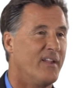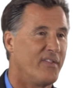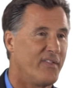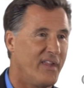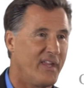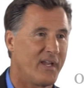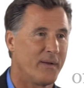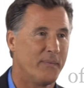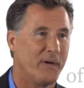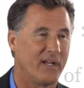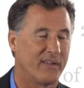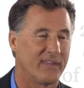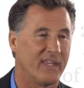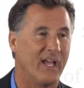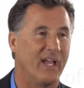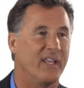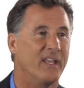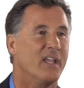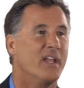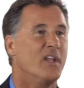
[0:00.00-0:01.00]
Think about
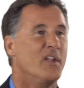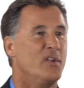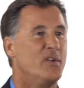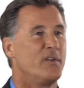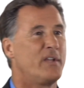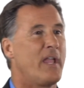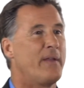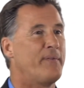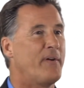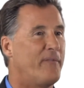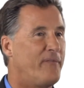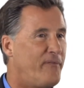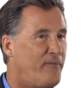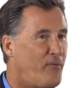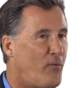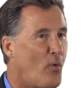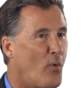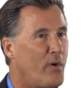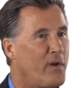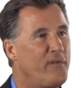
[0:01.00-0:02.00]
that. You gave up
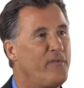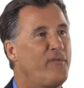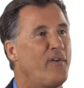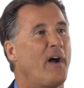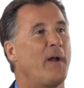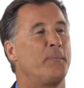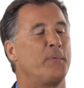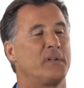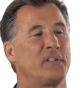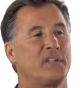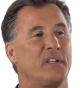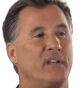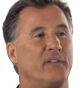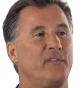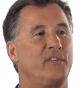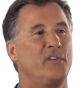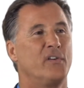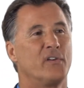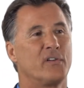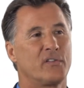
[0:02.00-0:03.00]
45%
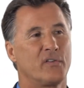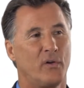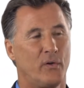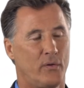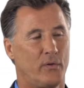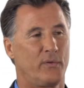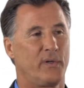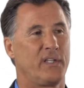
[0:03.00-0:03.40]
of your total